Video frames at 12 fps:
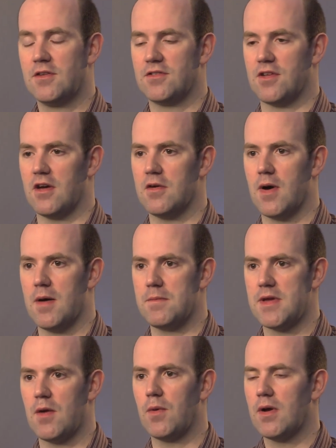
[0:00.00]
So I'm
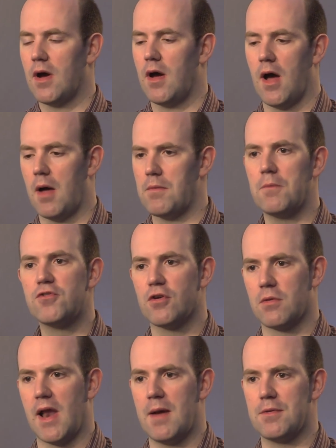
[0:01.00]

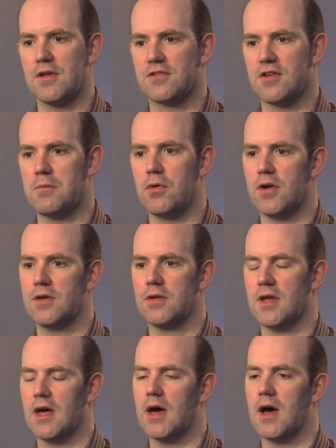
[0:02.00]
sure it will happen at some point.
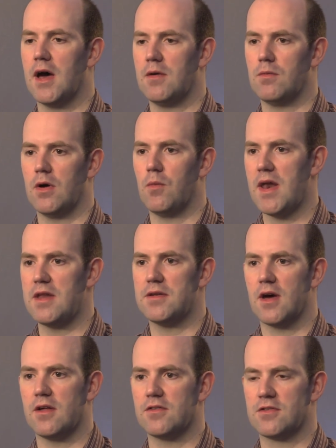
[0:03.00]
And when it
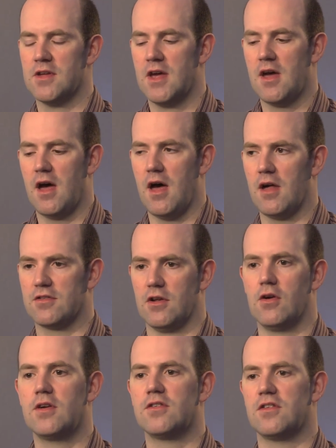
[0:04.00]
does, as
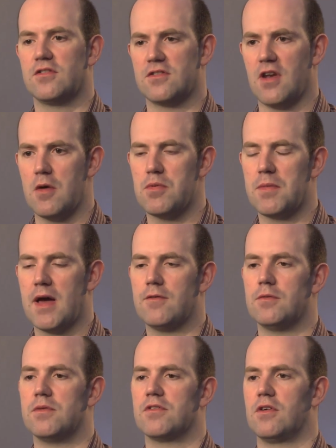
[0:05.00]
long as it's an open
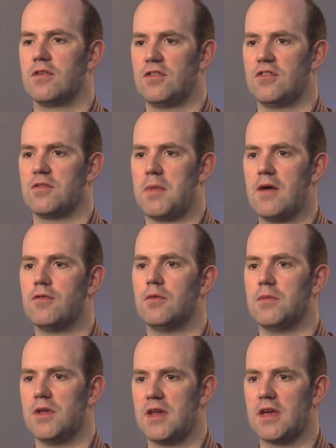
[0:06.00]
platform, as long as it's a
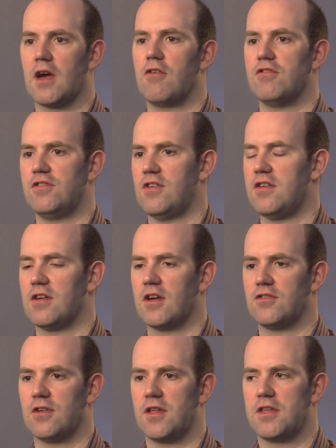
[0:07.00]
platform that encourages
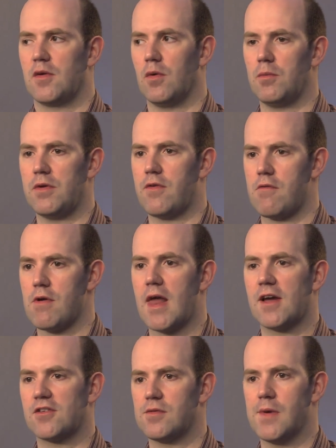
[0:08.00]
education, I think we'll be very
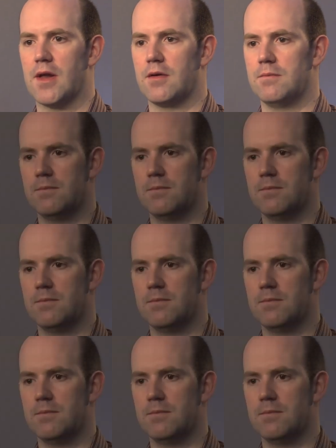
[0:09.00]
relaxed about it.